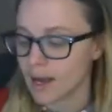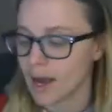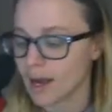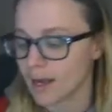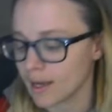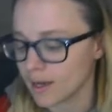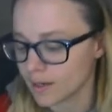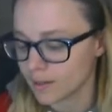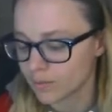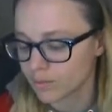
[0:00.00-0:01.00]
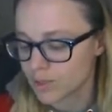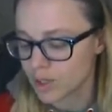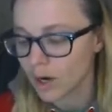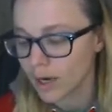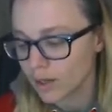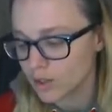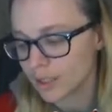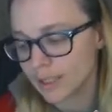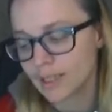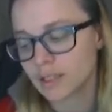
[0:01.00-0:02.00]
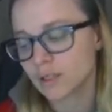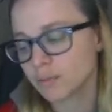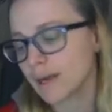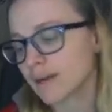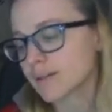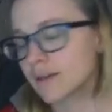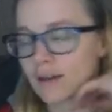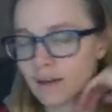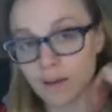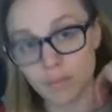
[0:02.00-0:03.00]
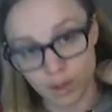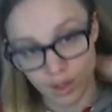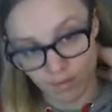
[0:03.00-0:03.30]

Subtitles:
I started out drawing a Kitsune mask. It ended up looking